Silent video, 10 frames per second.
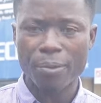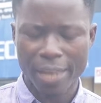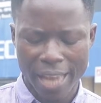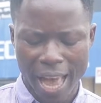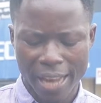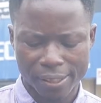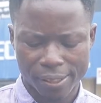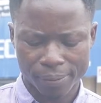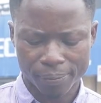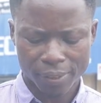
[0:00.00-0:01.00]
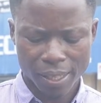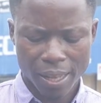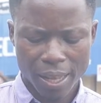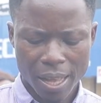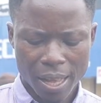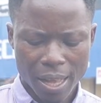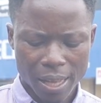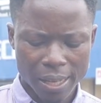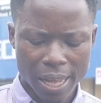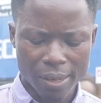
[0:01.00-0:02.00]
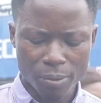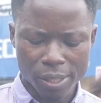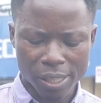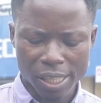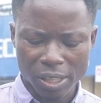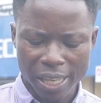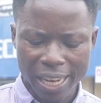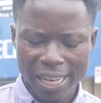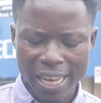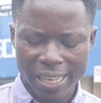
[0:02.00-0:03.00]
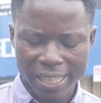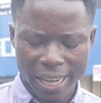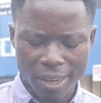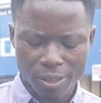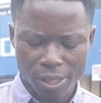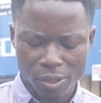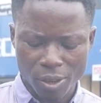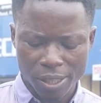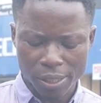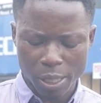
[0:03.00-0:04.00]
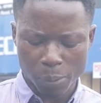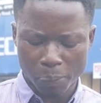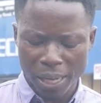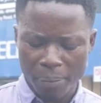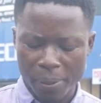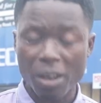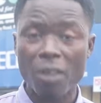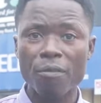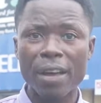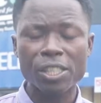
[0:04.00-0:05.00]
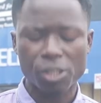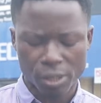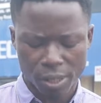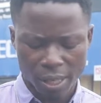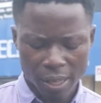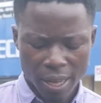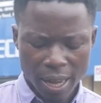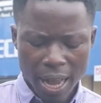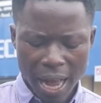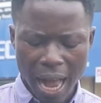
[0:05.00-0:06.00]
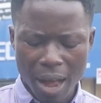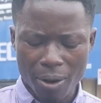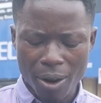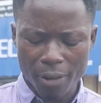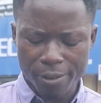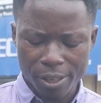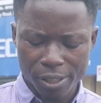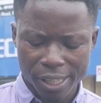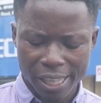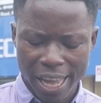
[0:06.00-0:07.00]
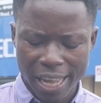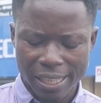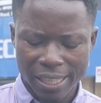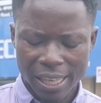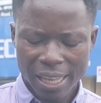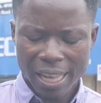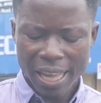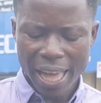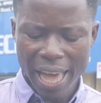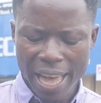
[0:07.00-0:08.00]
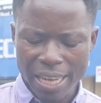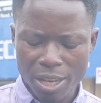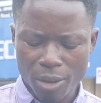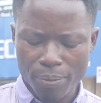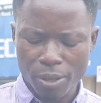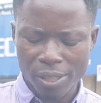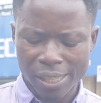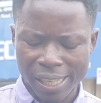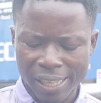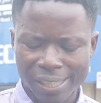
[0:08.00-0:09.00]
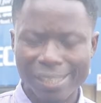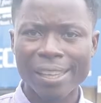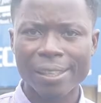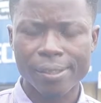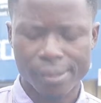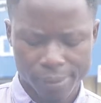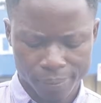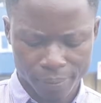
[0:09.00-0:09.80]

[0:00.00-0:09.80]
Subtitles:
react. Then we see this other headline here on the Sun. It says PDP convention, how governors shared NWC seats.